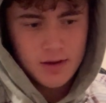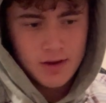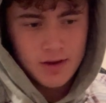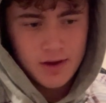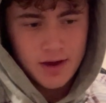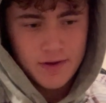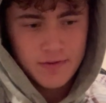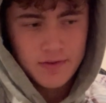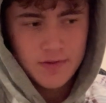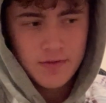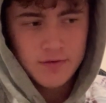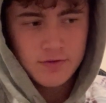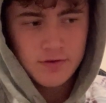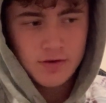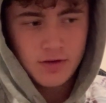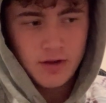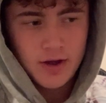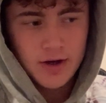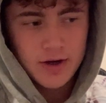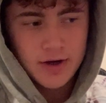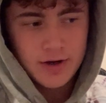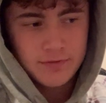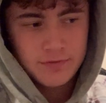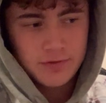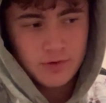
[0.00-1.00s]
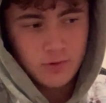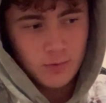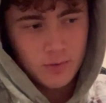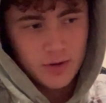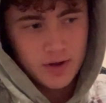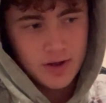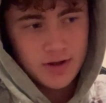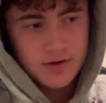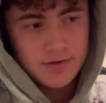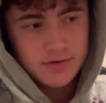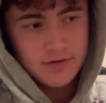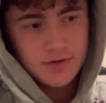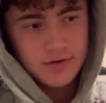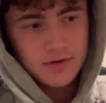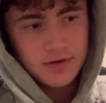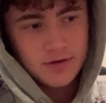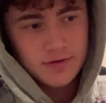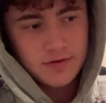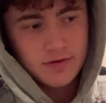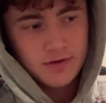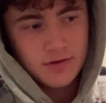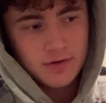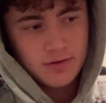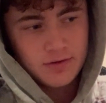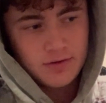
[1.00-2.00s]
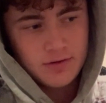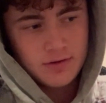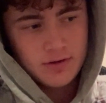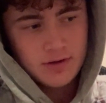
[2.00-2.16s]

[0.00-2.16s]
I think there's a lot of different ways, just to